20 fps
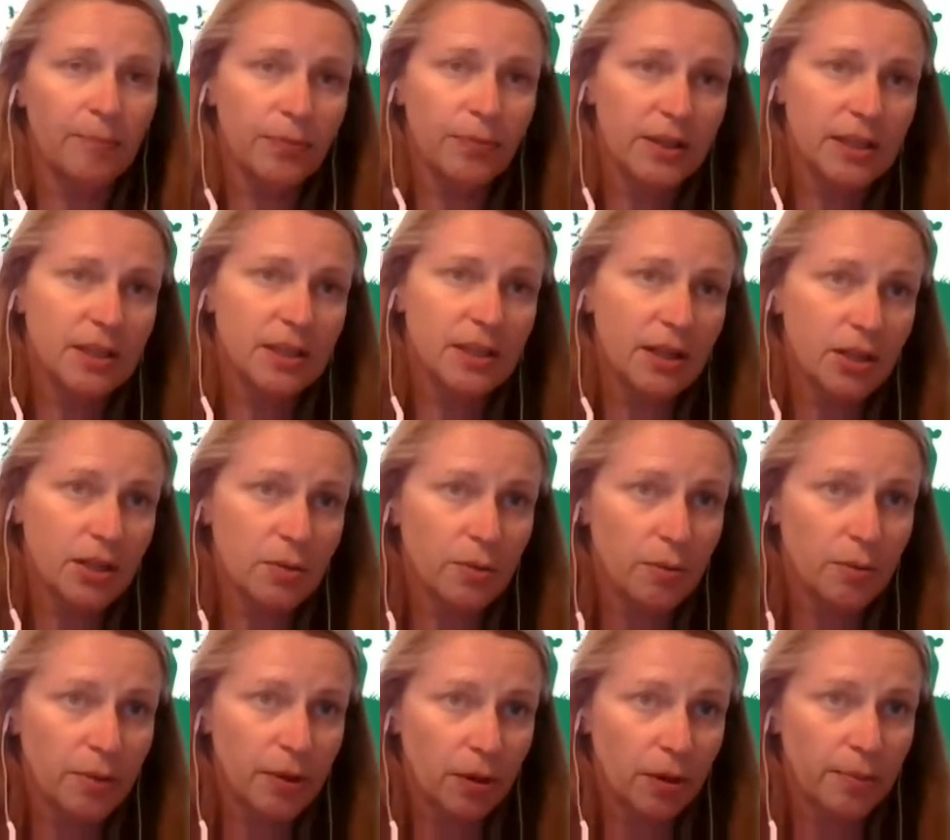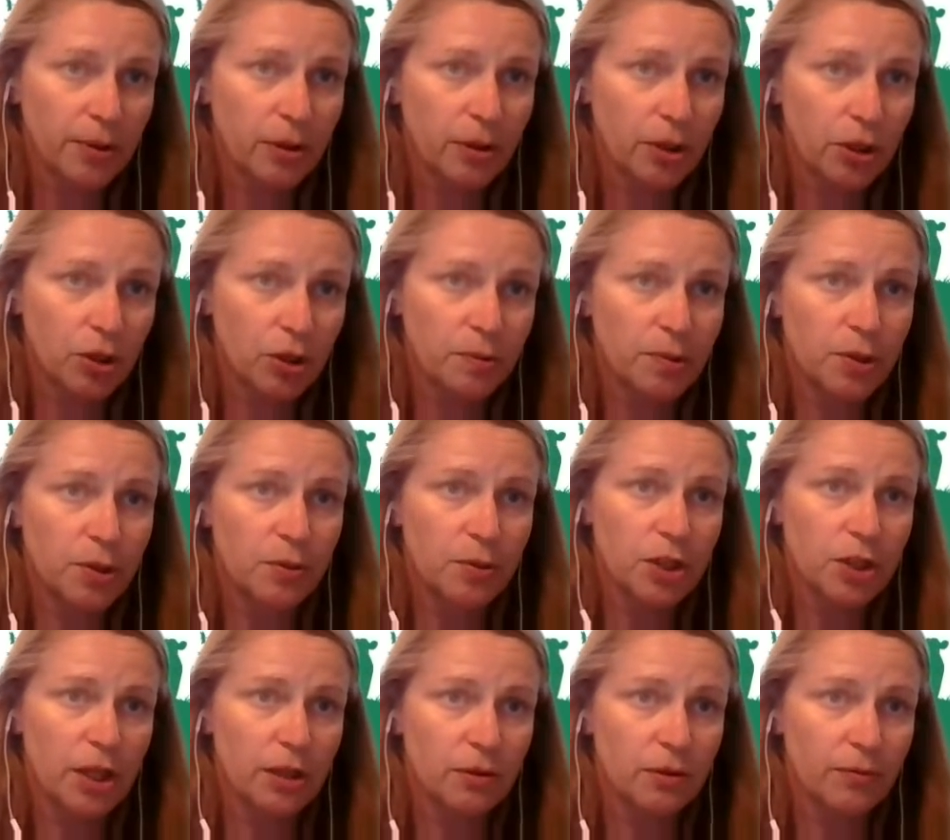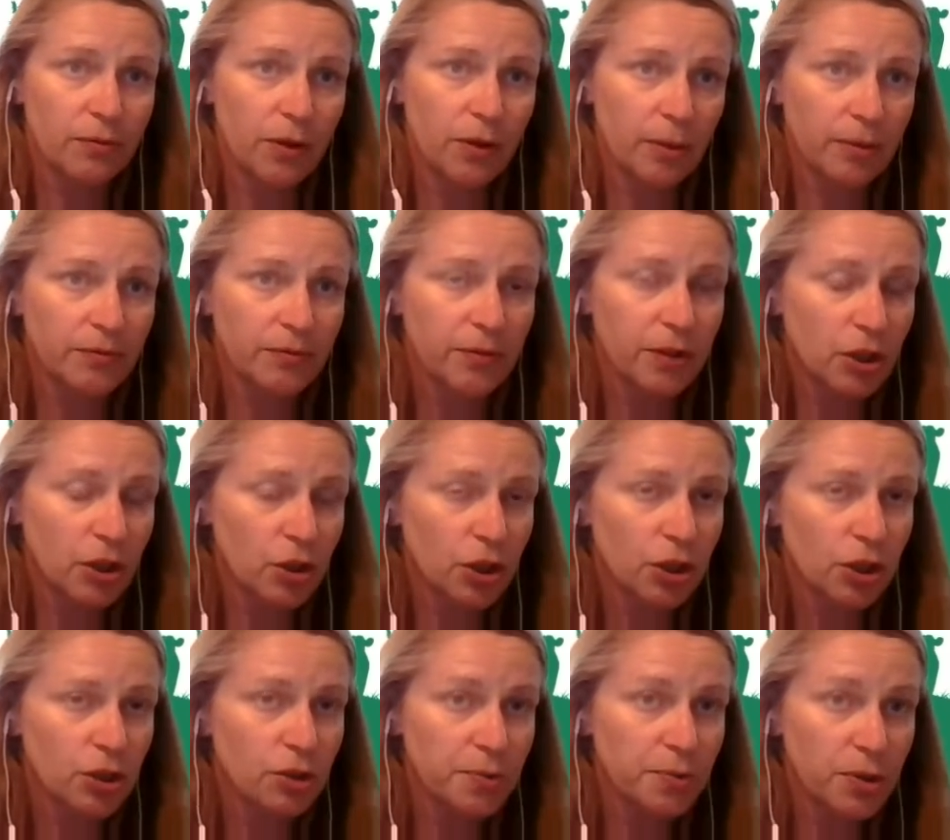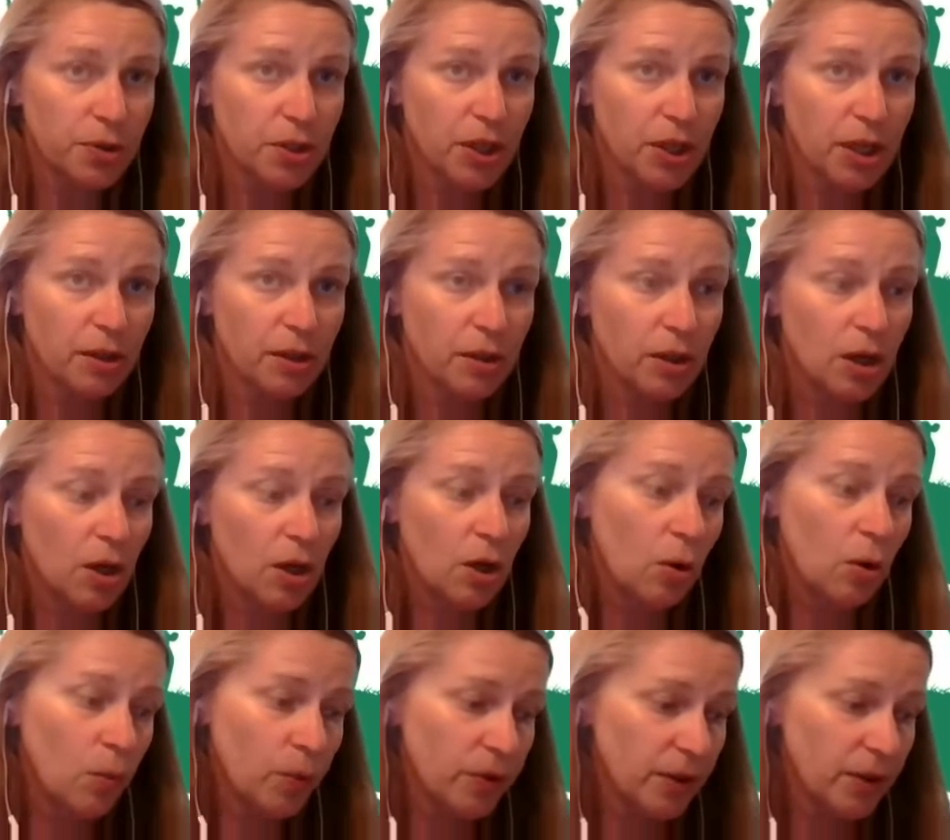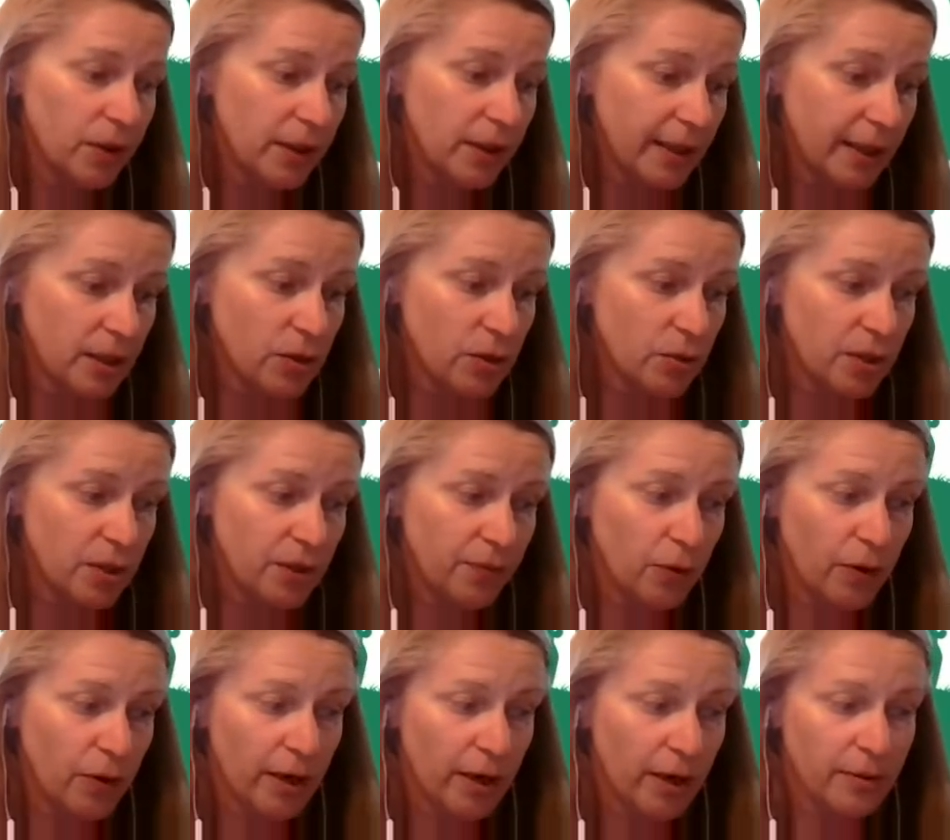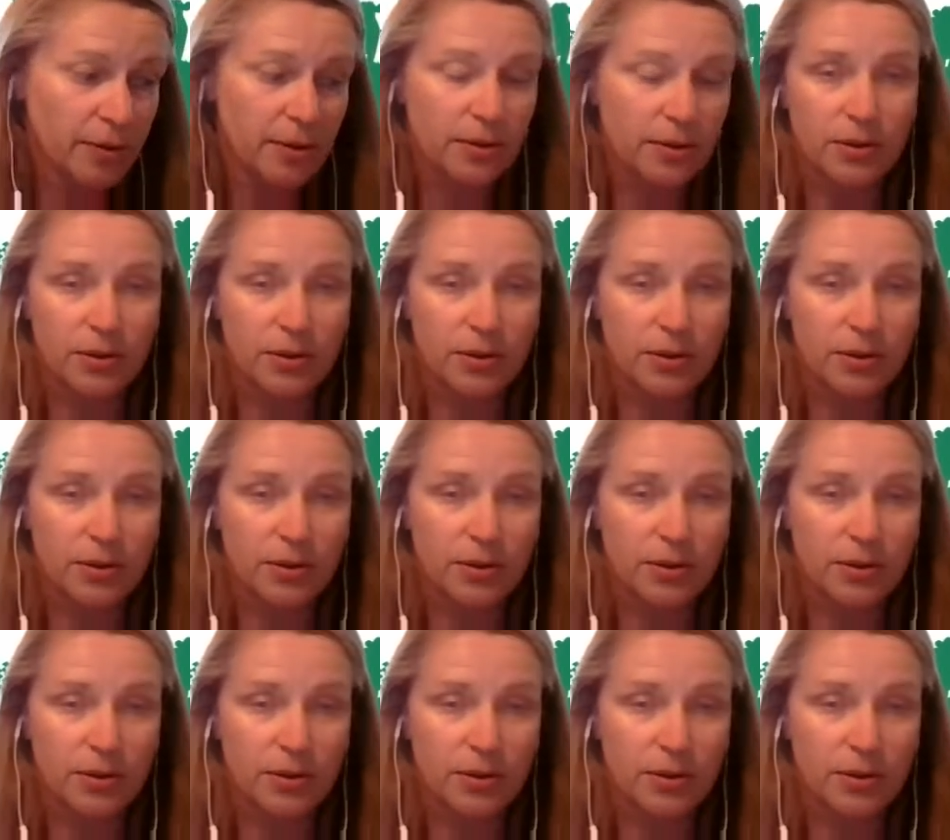this session will be up on our YouTube channel, Farming for Nature YouTube channel, within the next 24 hours.